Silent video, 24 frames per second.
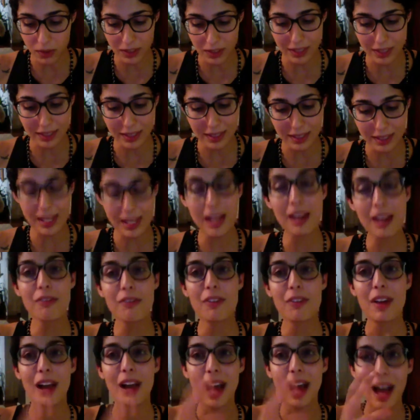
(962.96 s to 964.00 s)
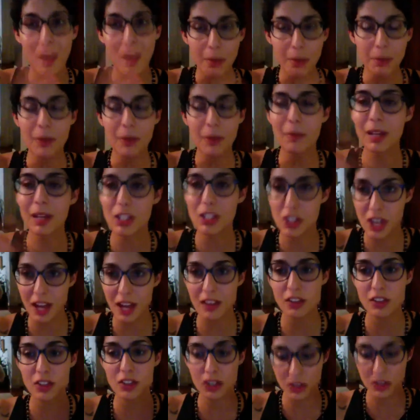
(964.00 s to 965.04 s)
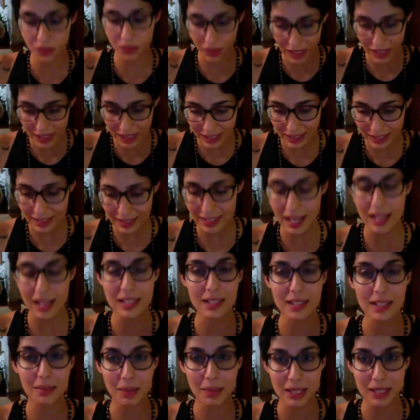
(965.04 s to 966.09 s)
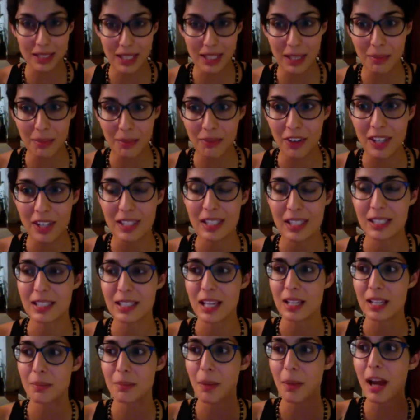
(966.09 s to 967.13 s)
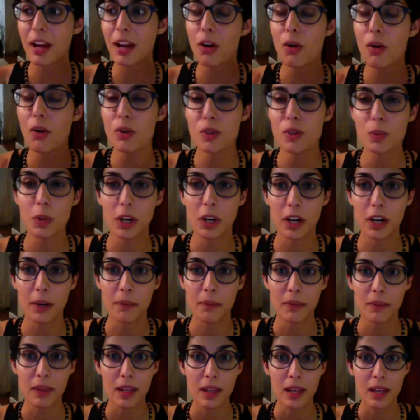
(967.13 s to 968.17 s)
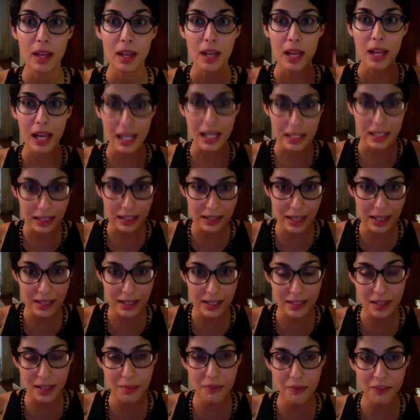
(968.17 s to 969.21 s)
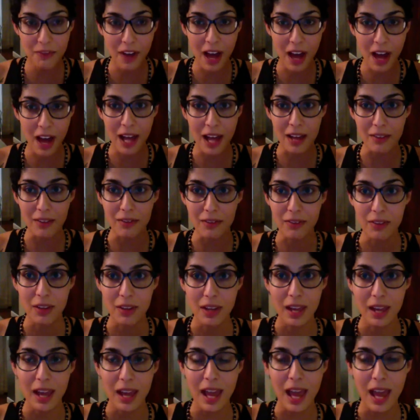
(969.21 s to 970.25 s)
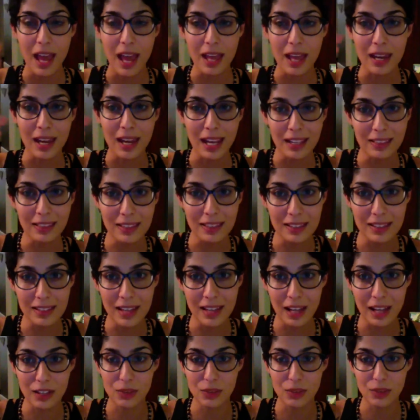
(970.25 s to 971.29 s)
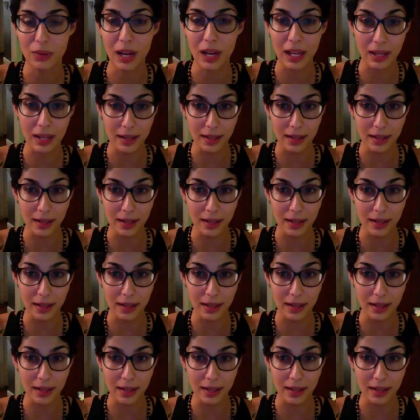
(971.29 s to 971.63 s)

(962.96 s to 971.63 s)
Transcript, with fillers: instead of helping my challengers find success and my team find success, my goals were hit Success Club 5 and hit this next rank,